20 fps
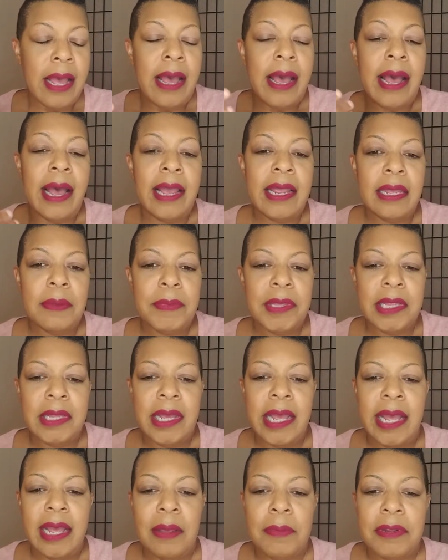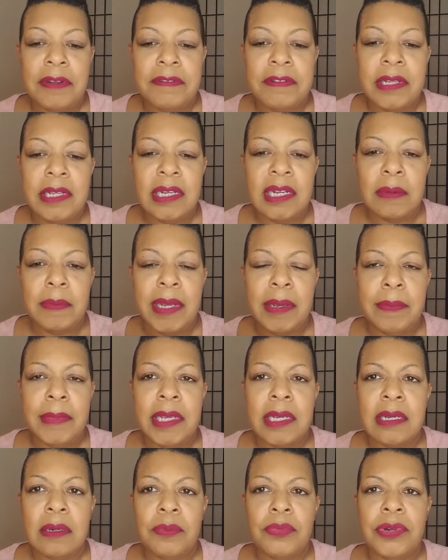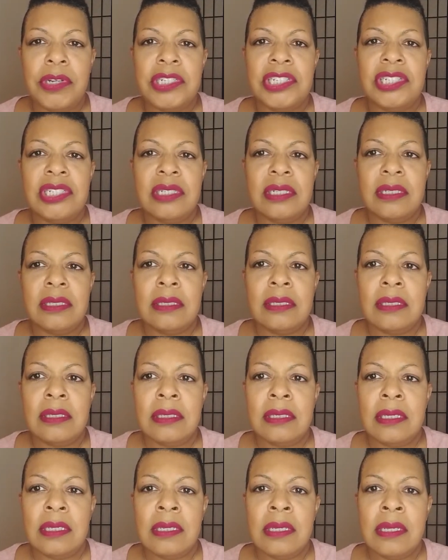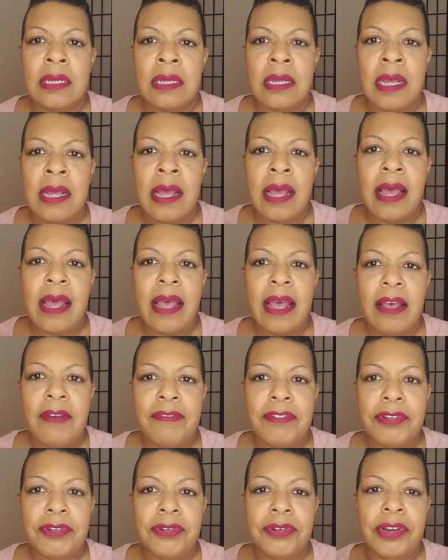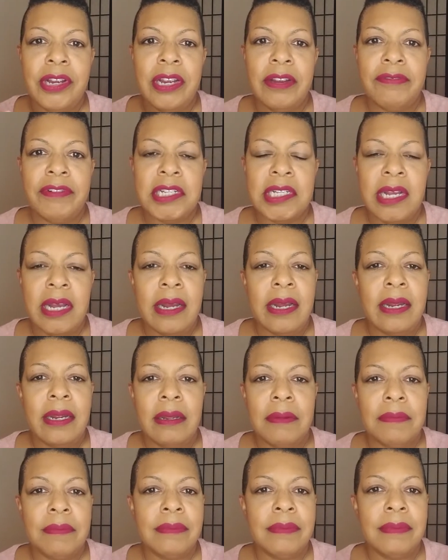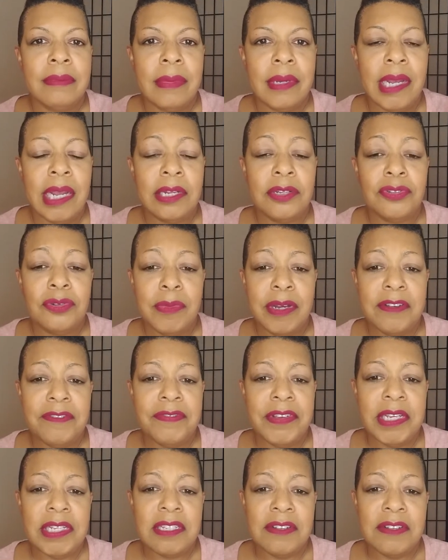I am in the habit of cleaning my makeup brushes after every time I do my face.